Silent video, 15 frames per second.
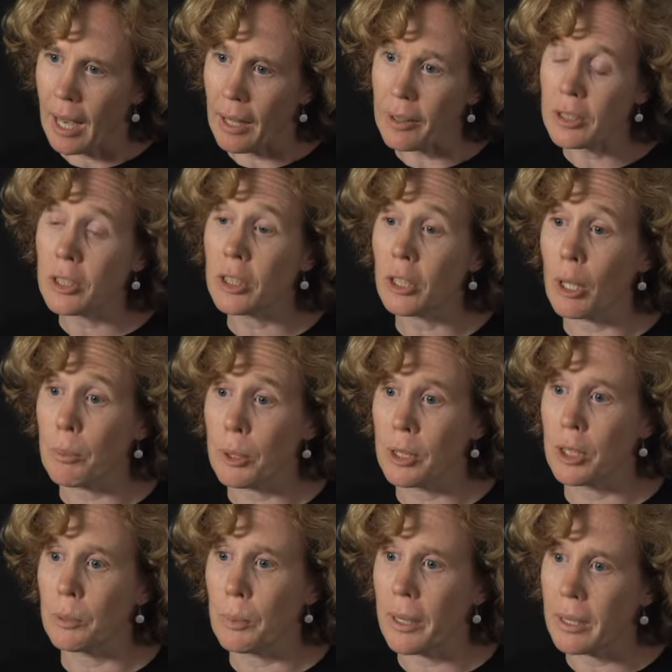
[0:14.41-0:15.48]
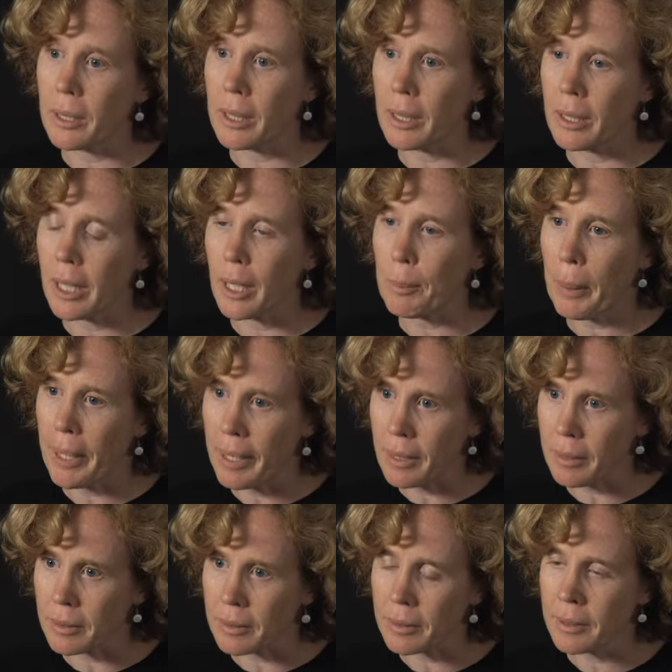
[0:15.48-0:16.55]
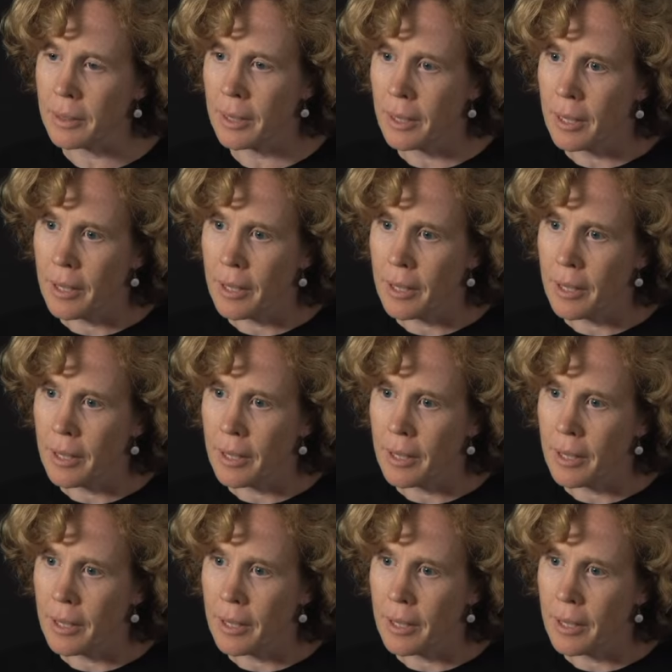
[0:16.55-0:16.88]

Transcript: This year I participated in a panel